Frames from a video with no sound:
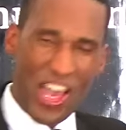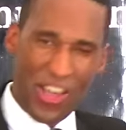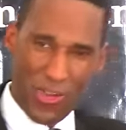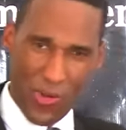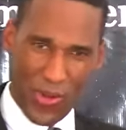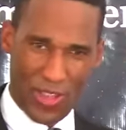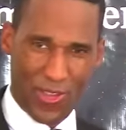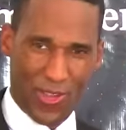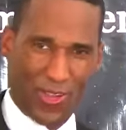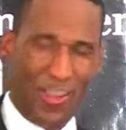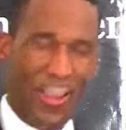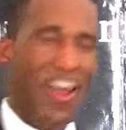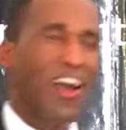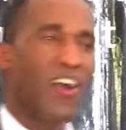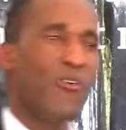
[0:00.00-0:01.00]

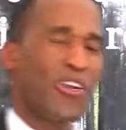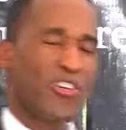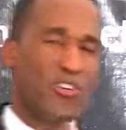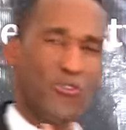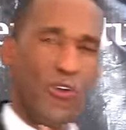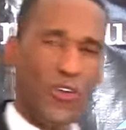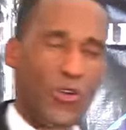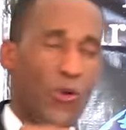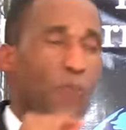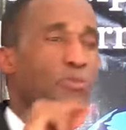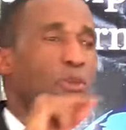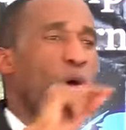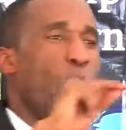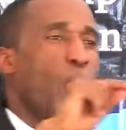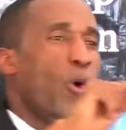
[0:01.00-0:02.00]
Jesuits. Question for
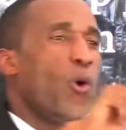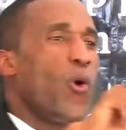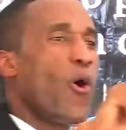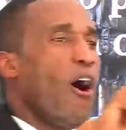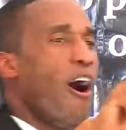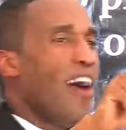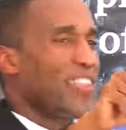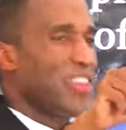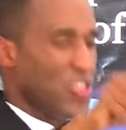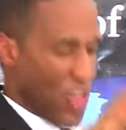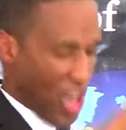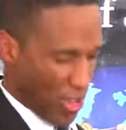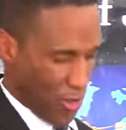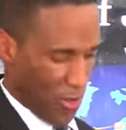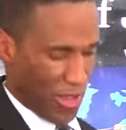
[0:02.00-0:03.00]
you. Who are the
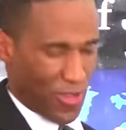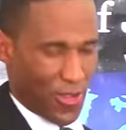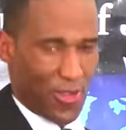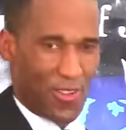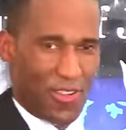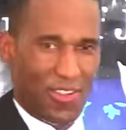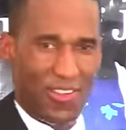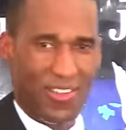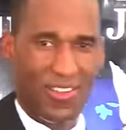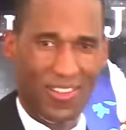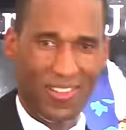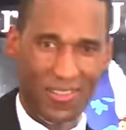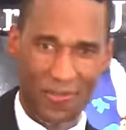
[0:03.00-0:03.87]
Jesuits?